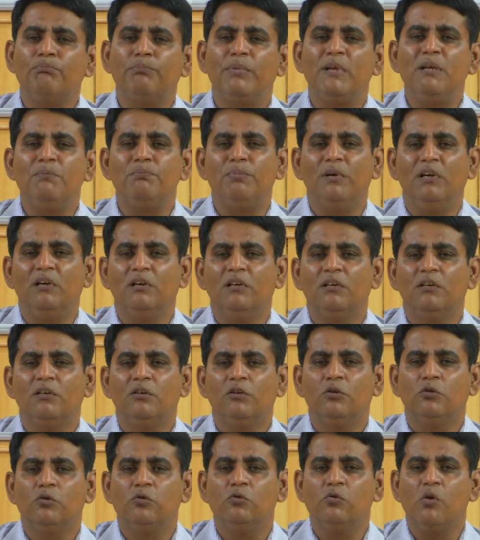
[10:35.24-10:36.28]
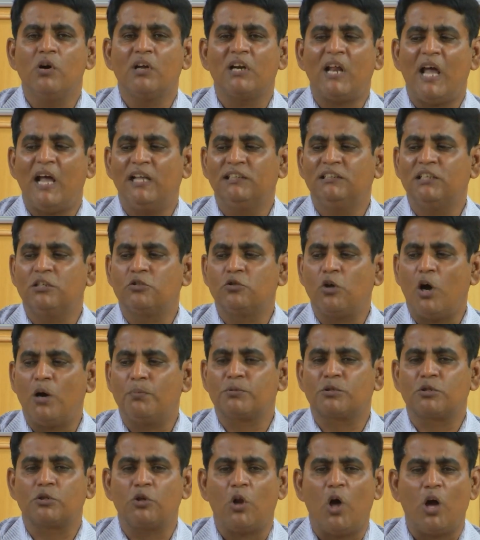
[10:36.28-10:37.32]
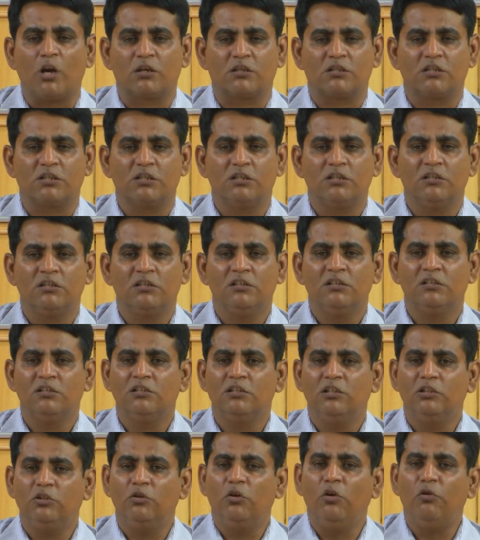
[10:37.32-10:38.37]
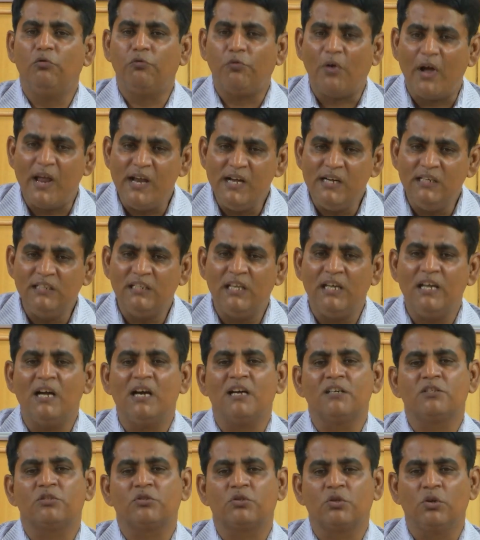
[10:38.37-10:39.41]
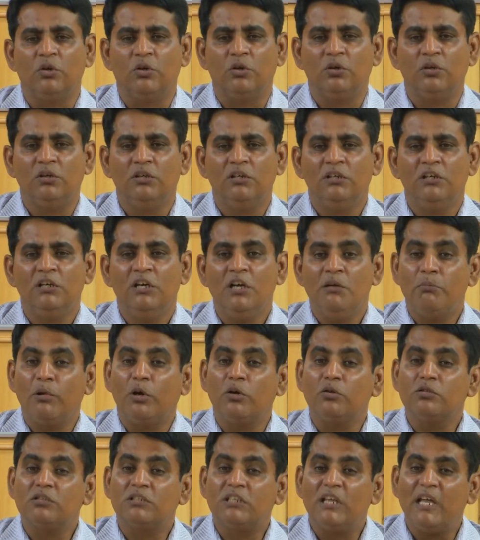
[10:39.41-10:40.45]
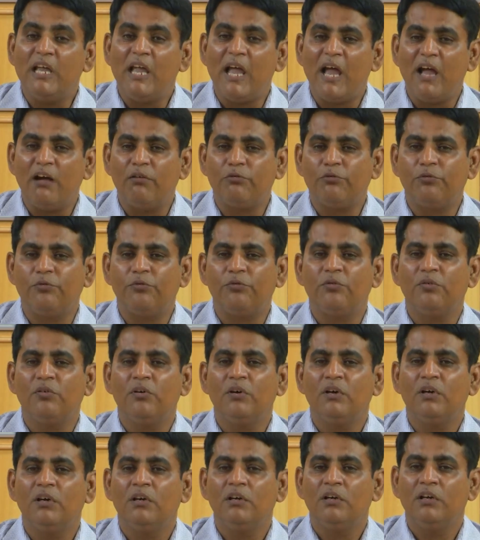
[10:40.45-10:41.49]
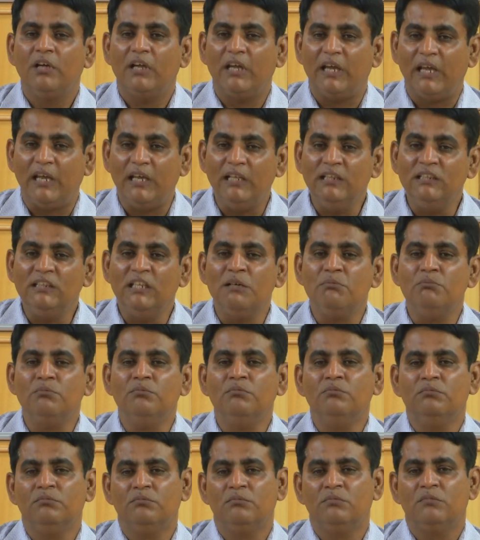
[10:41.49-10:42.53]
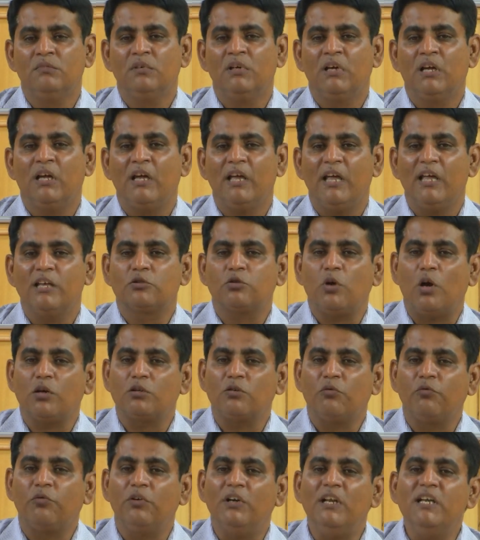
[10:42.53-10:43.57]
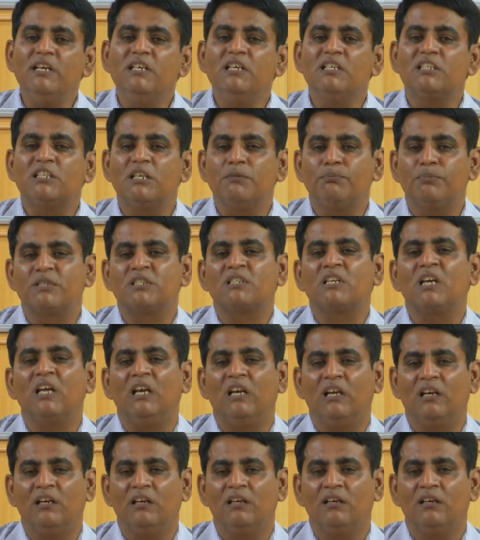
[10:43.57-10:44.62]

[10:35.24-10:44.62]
people who are at the top slot, you will find they are so because they have in them a sort of leadership skill.